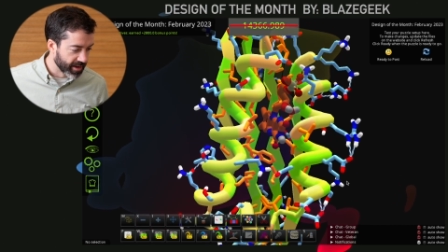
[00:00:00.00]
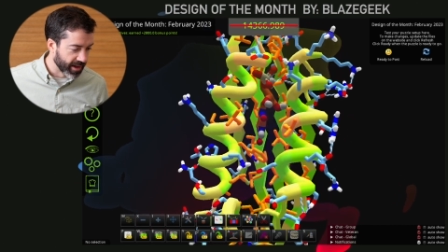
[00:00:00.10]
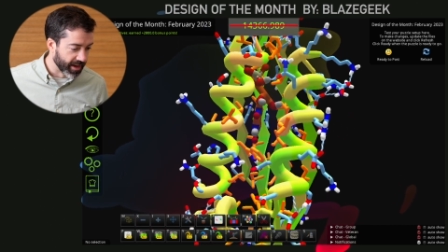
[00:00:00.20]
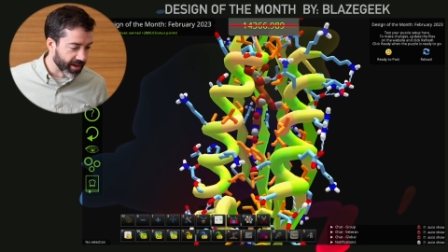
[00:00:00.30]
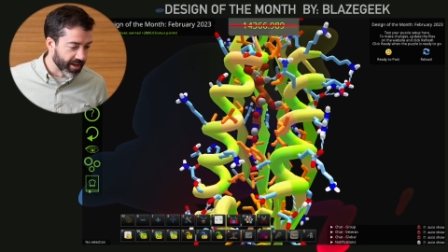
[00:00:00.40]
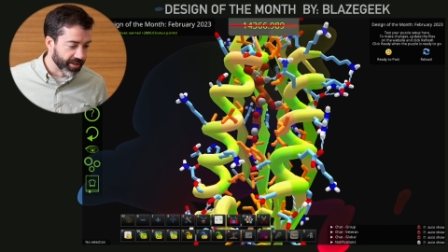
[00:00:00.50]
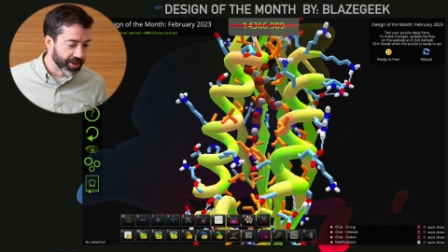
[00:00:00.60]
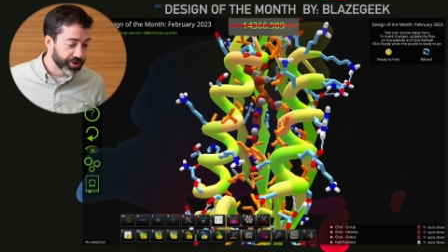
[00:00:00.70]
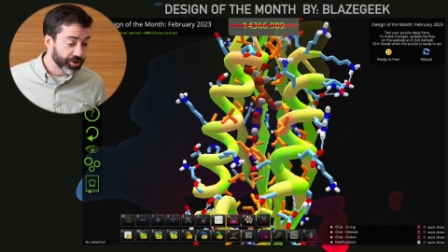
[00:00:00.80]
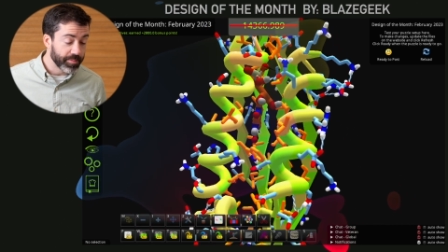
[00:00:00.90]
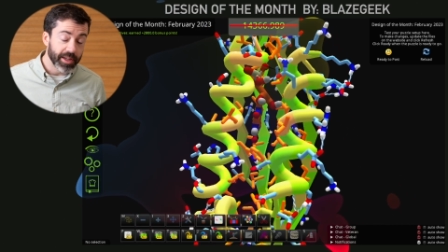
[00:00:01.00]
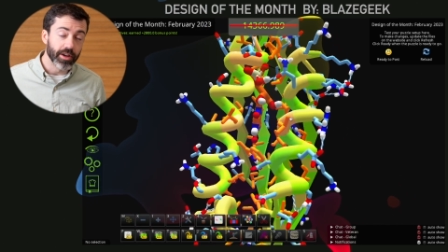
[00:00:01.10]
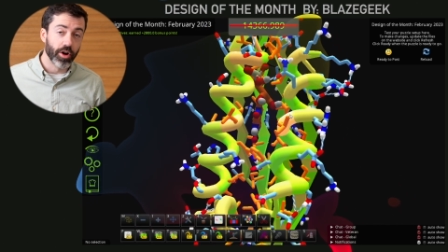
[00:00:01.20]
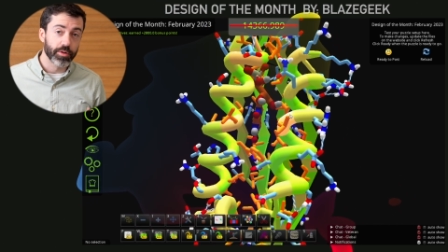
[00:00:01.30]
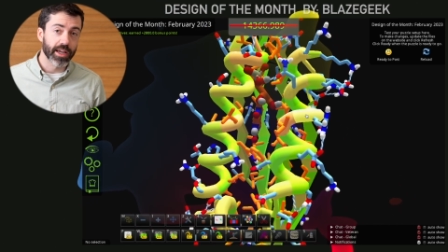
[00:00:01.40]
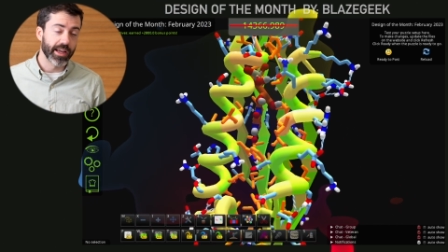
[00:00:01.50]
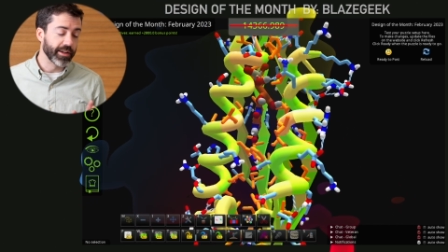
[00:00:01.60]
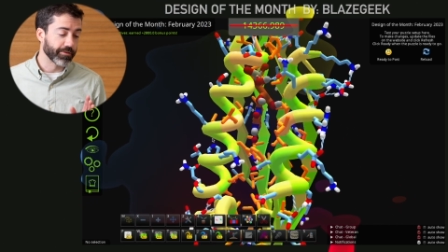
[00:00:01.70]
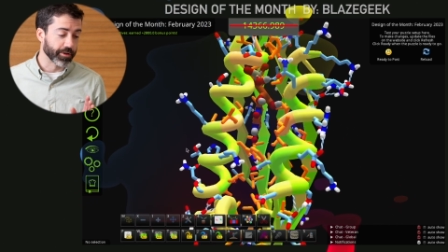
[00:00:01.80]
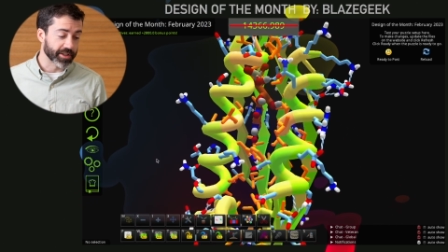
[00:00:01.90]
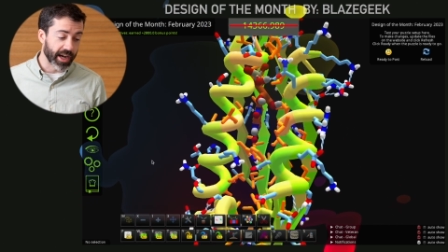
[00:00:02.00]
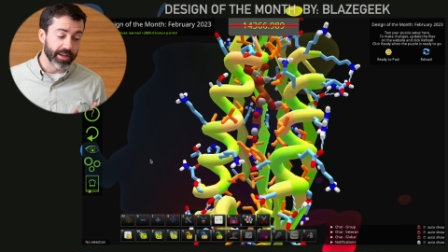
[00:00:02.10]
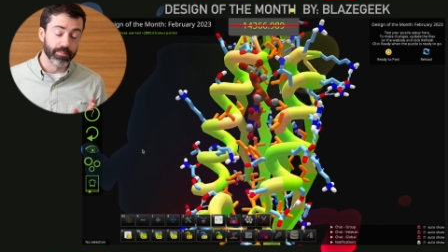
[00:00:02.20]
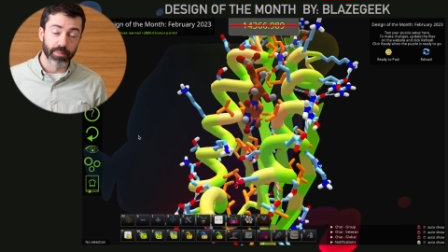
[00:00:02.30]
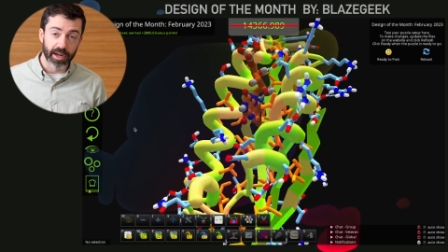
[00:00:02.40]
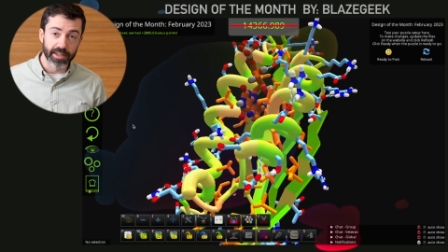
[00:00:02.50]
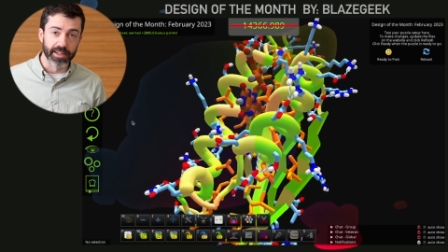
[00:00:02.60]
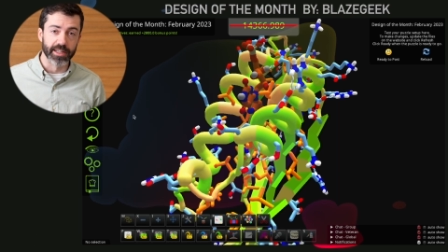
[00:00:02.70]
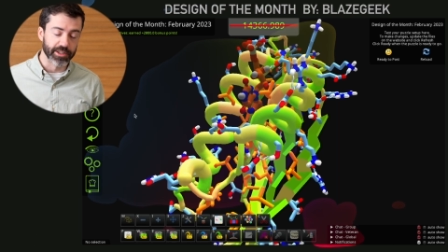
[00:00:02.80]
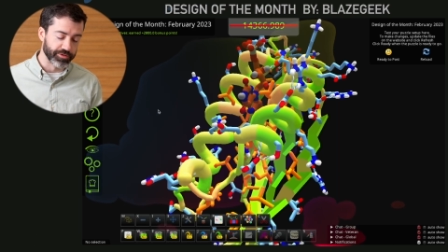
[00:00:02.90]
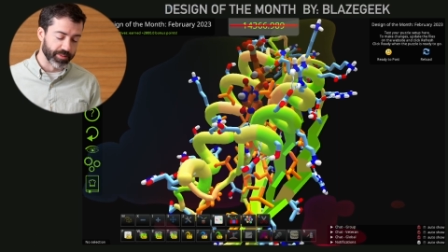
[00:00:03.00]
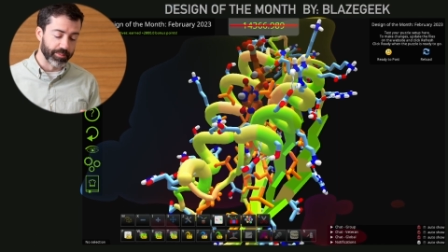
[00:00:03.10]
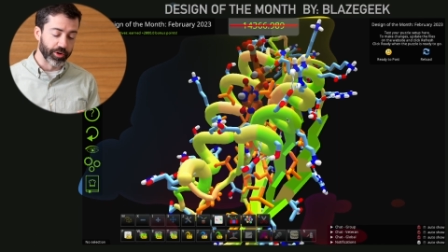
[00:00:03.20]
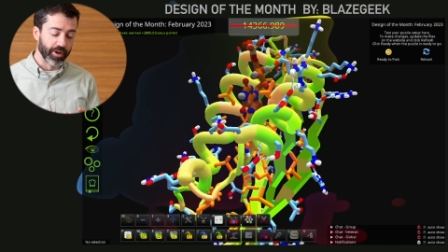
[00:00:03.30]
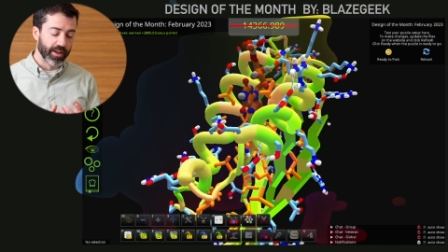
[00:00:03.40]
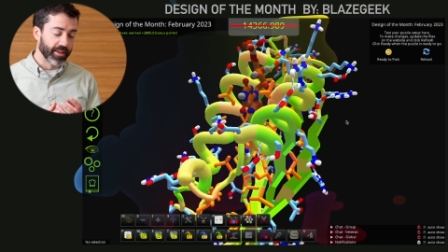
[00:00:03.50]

And this should be okay for tight binding, because remember,